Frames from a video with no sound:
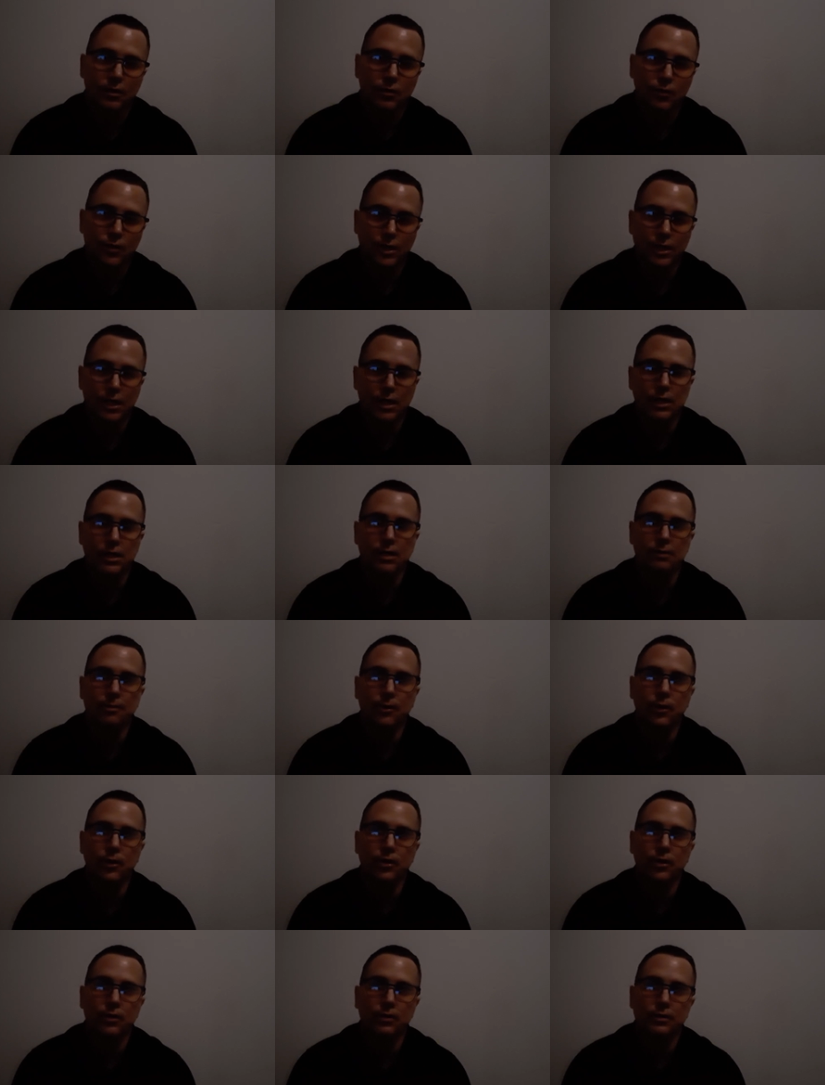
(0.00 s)
We can't keep
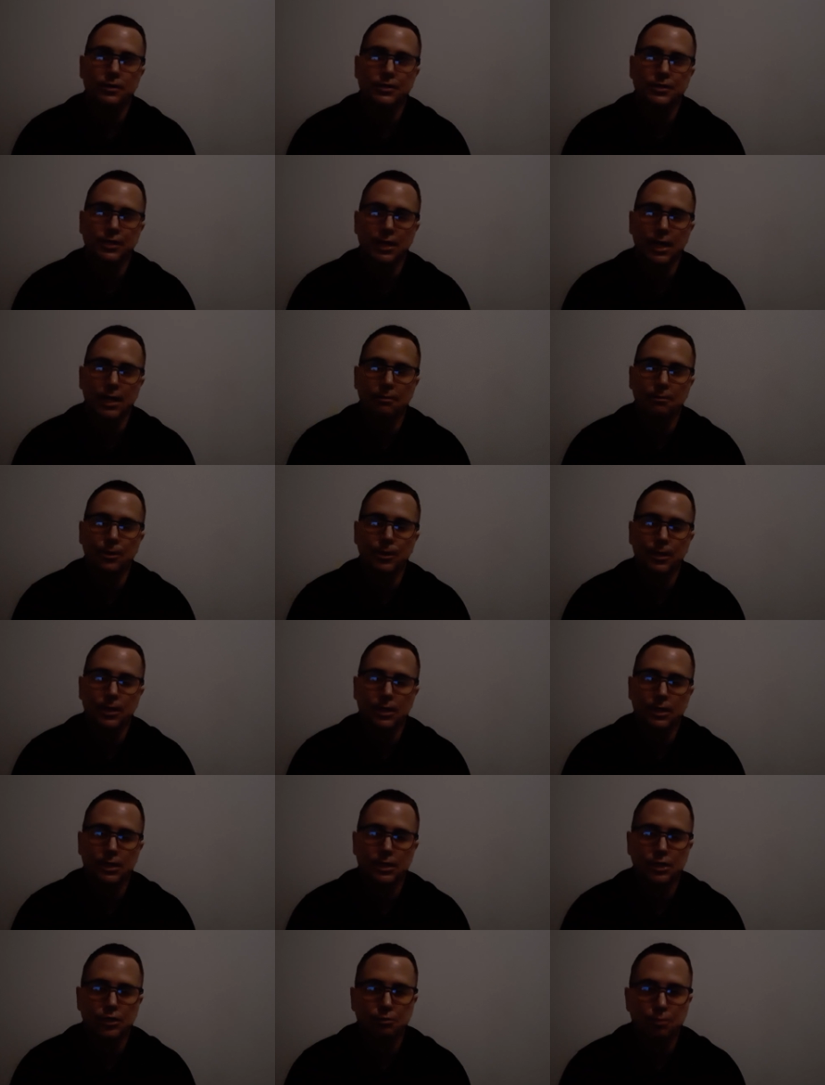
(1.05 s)
on doing the same thing
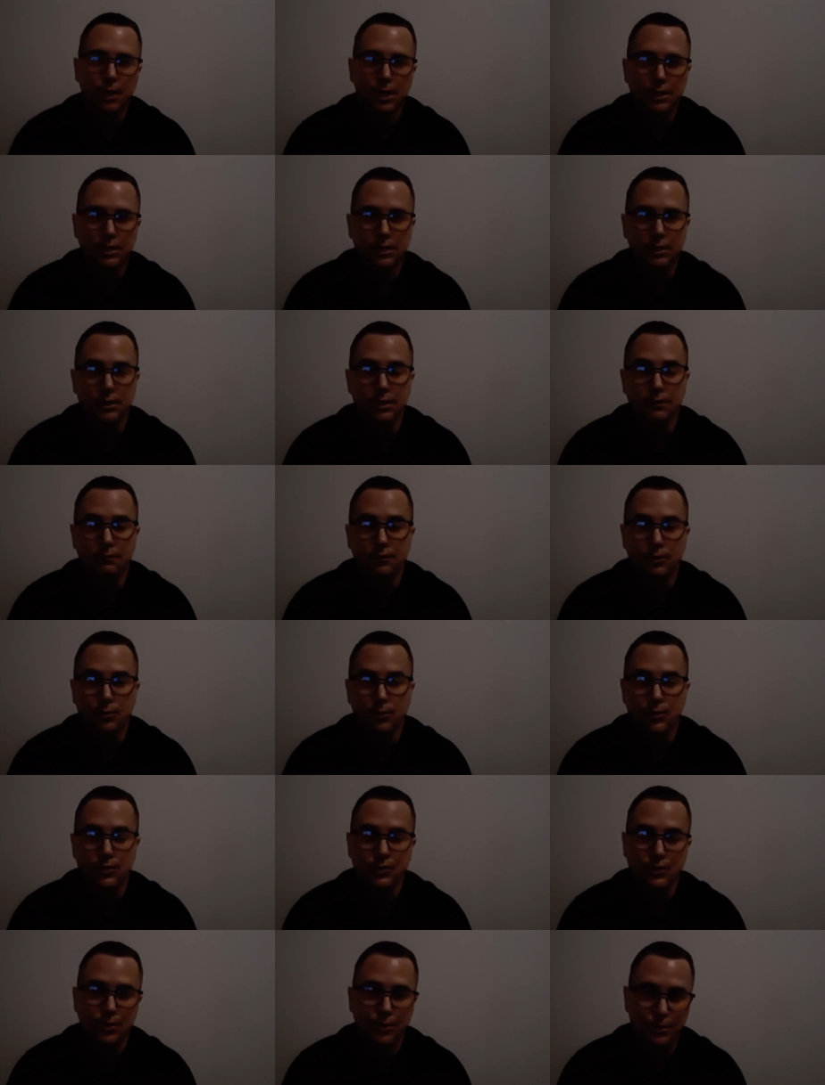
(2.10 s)
expecting different
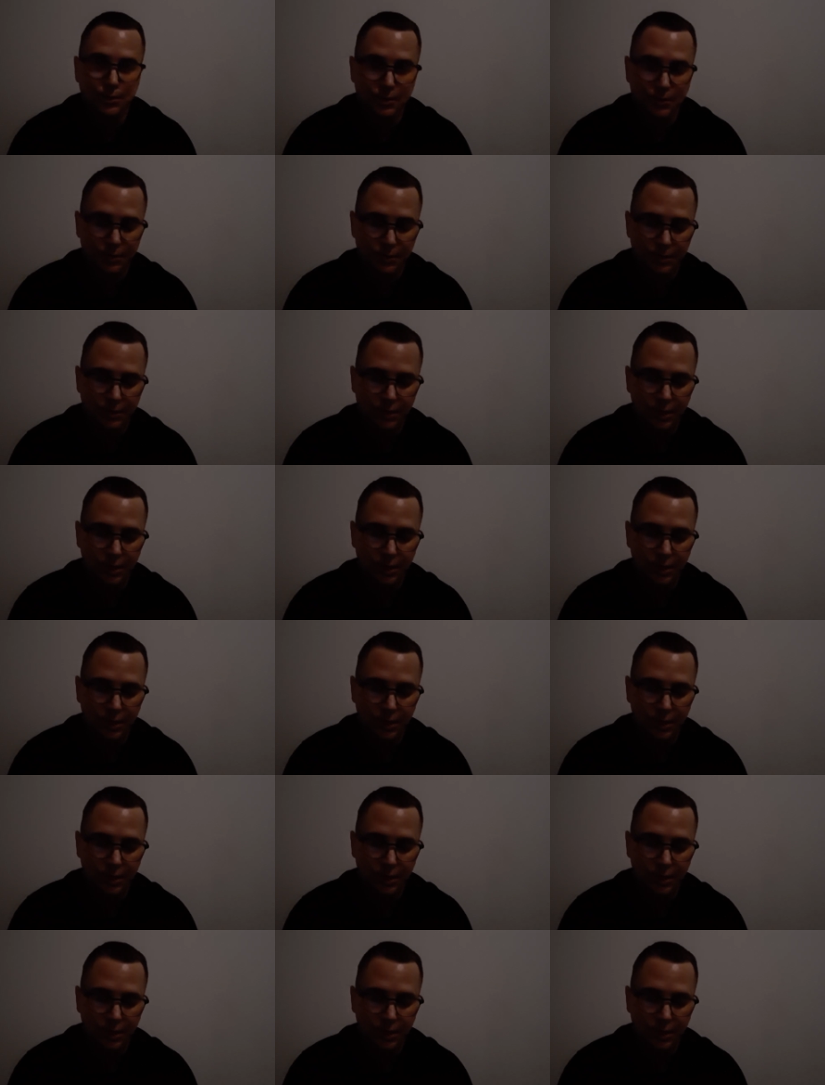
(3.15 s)
results.